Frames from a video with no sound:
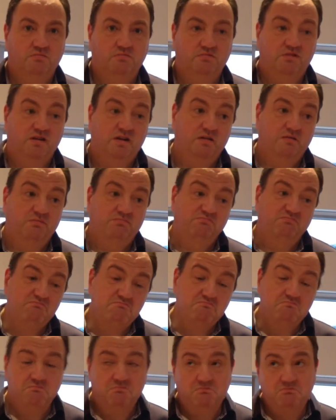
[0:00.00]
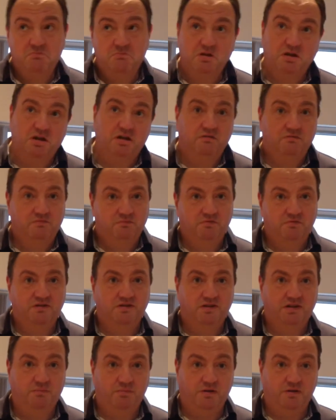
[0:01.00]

So, you know, we'll see.